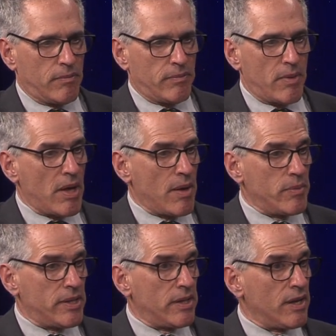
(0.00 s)

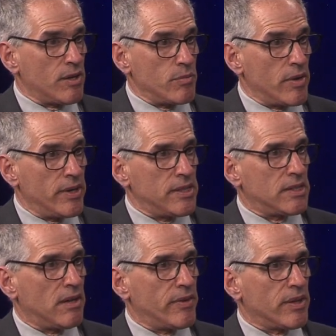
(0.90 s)
MBTA communities
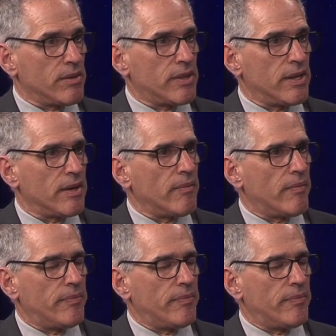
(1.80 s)
and every other thing.